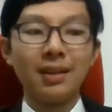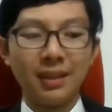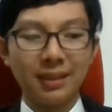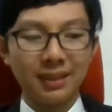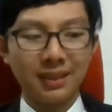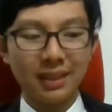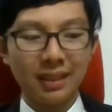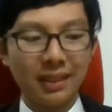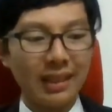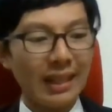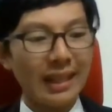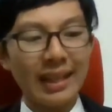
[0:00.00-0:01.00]
it's,
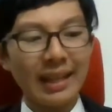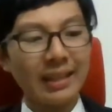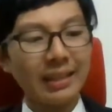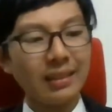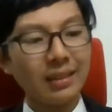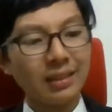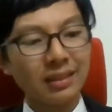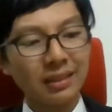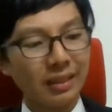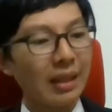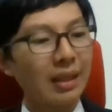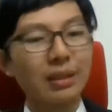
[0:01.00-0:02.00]

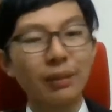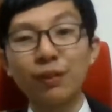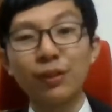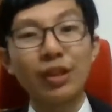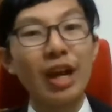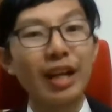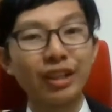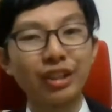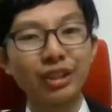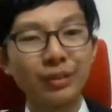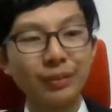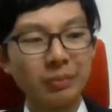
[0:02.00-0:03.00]
it's, except for Crash.